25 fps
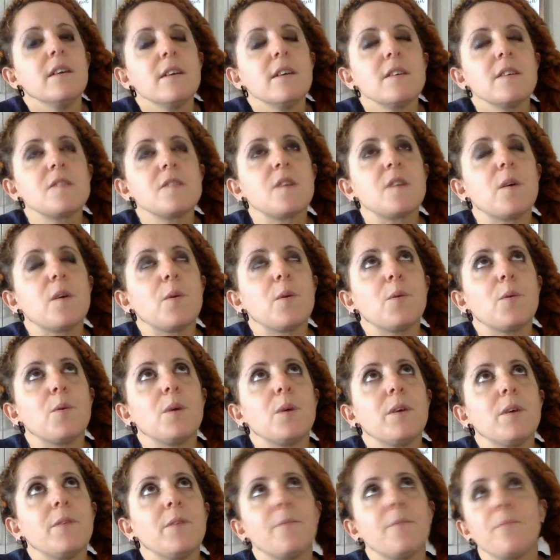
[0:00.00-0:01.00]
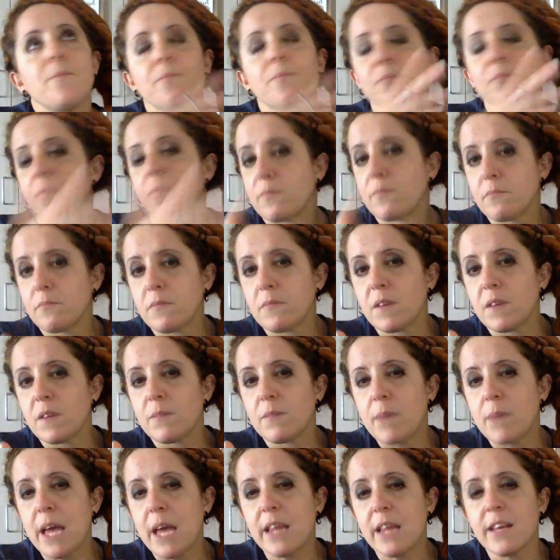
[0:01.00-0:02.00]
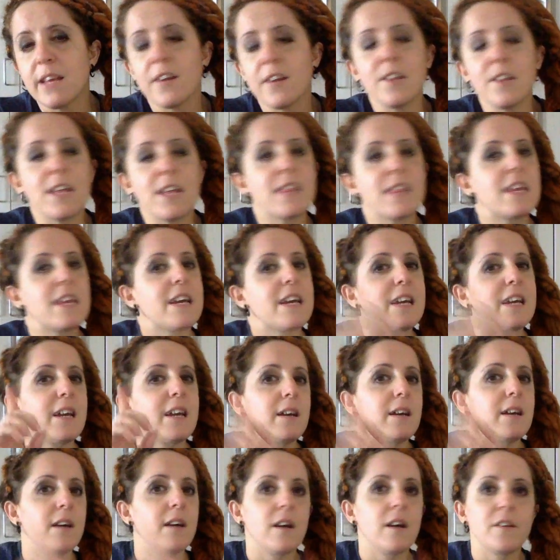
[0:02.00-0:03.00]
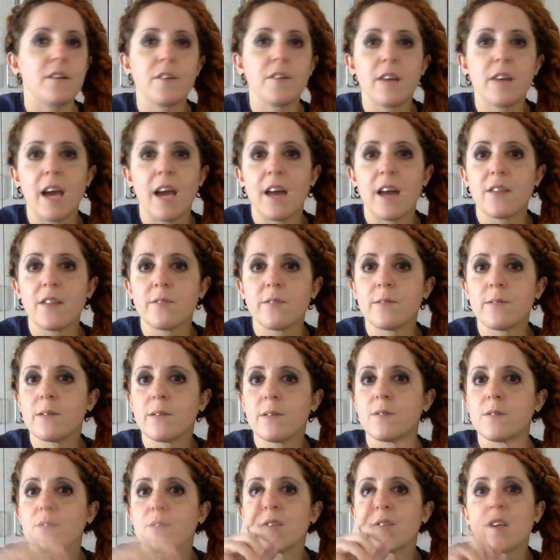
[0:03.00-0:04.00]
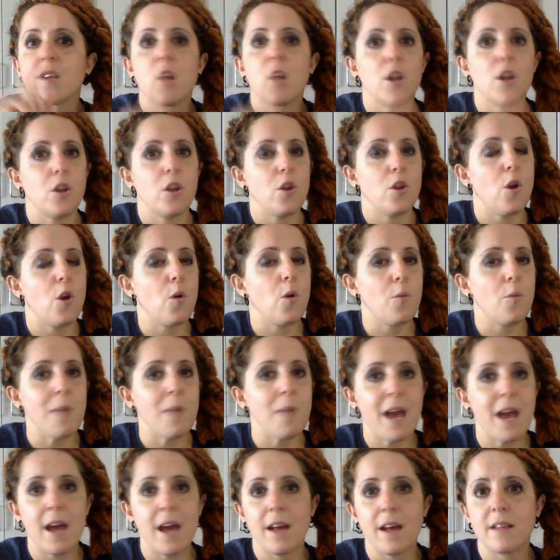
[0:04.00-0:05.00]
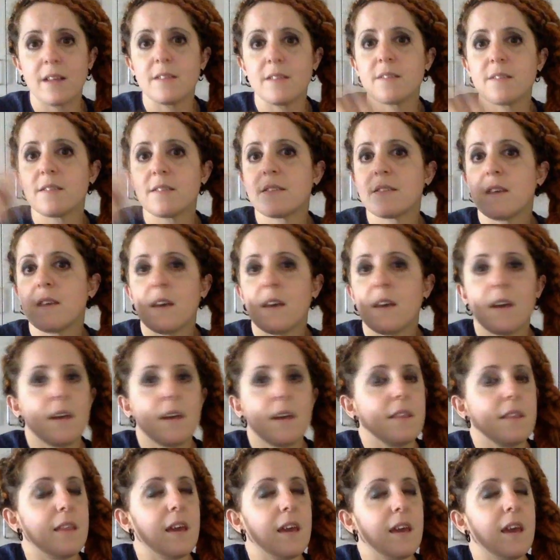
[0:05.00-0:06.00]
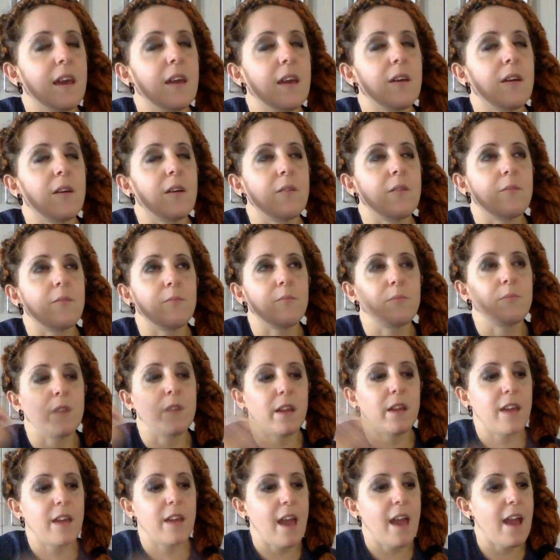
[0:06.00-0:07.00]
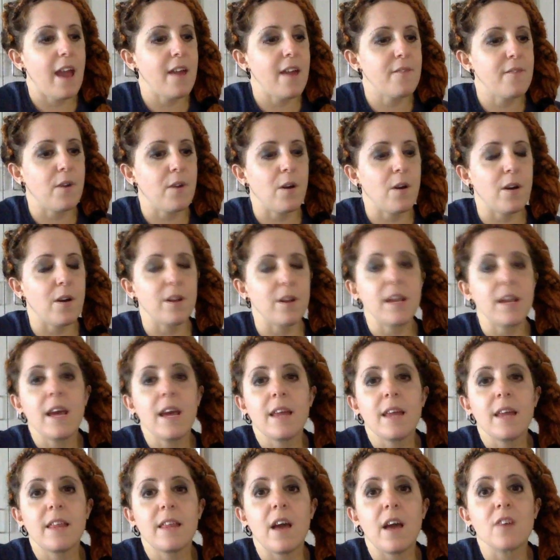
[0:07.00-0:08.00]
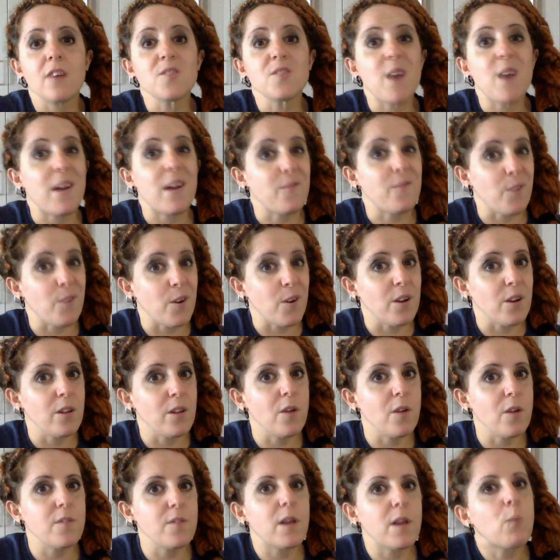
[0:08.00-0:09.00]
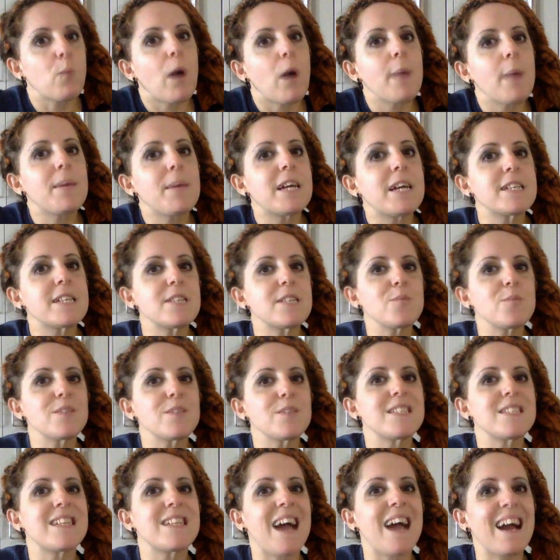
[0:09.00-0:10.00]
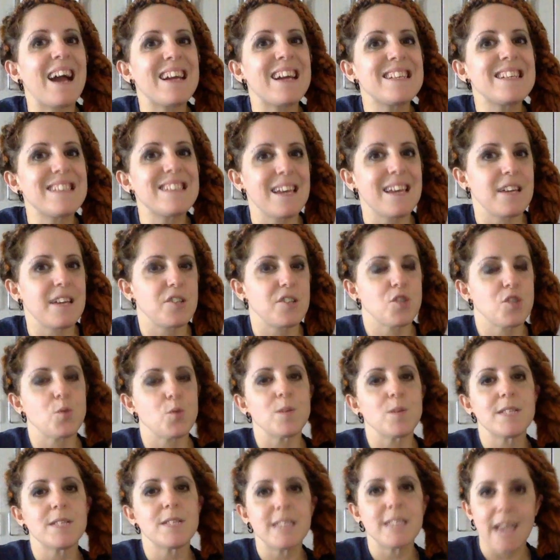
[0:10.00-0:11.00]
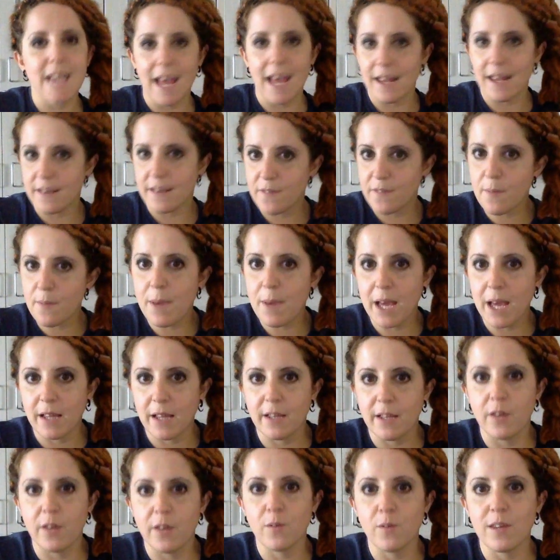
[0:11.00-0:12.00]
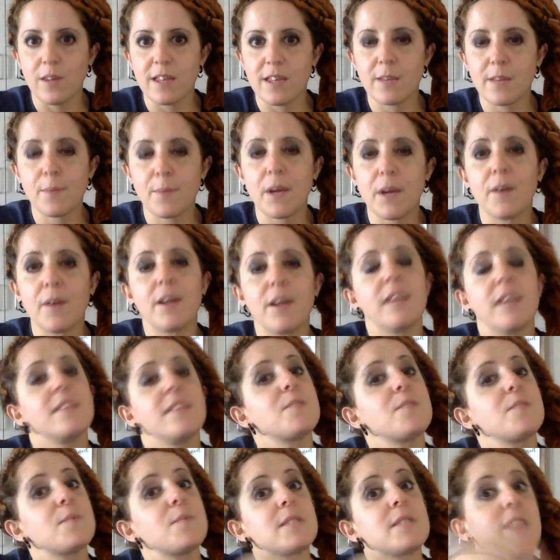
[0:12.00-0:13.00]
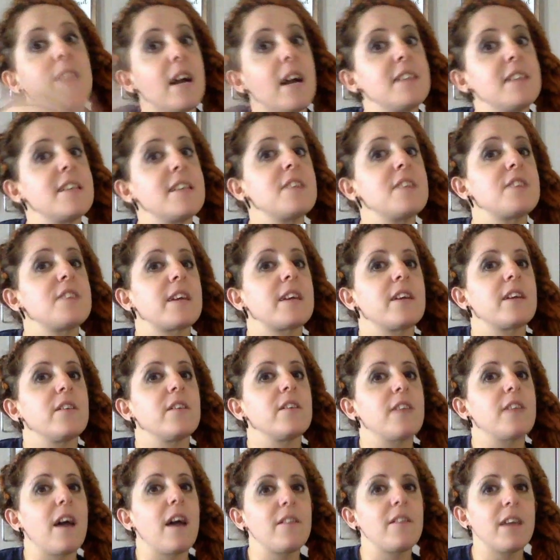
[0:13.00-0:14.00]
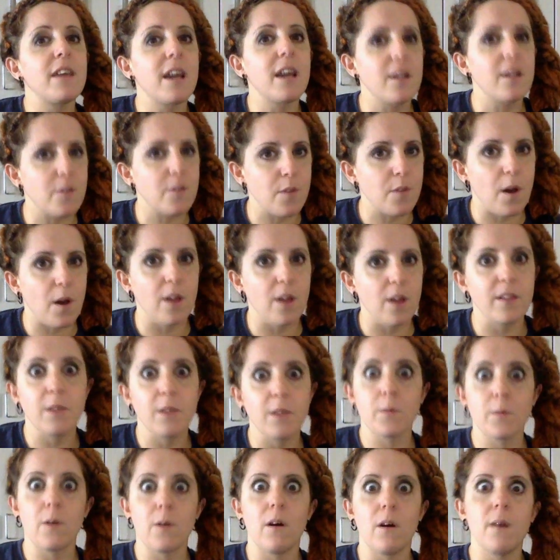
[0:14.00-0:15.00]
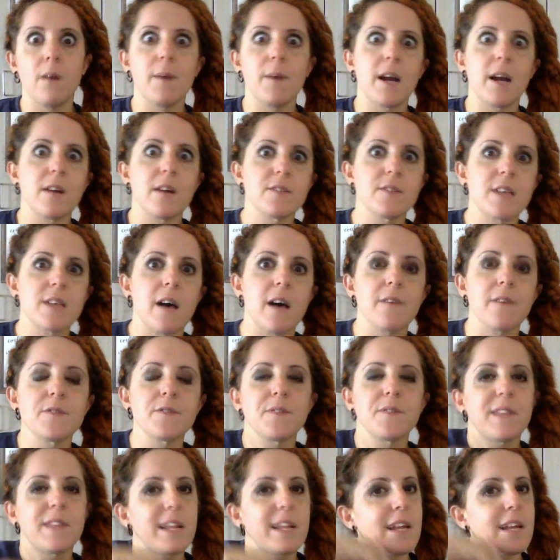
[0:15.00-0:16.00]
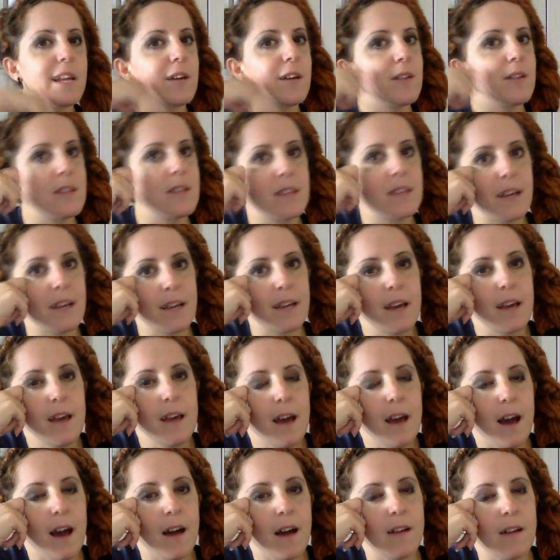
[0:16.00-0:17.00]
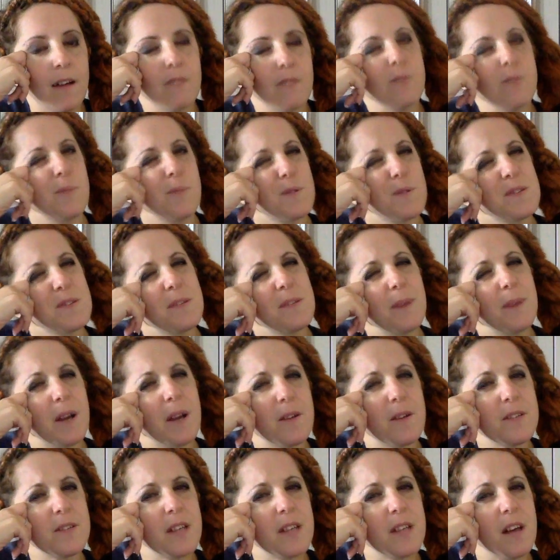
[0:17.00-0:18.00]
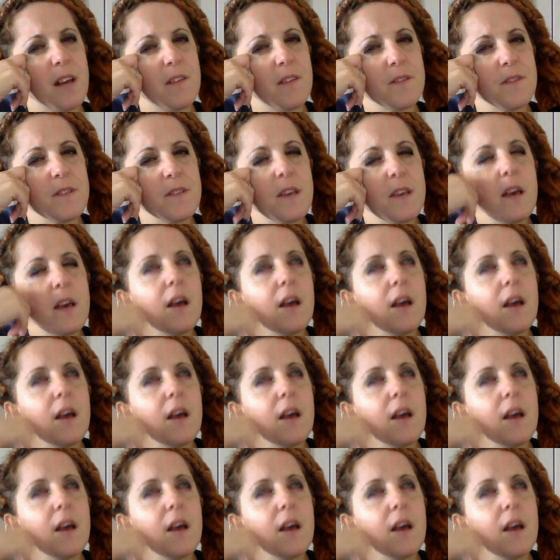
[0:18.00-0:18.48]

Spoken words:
So Paleolithic, hunter-gatherers, nomads, they did cave art. They also had fur clothing. Why? Because there was an ice age towards the end of the Paleolithic period. This was the ice age that killed out Neanderthal, and then we were all by ourselves for the Neolithic, or mostly by ourselves.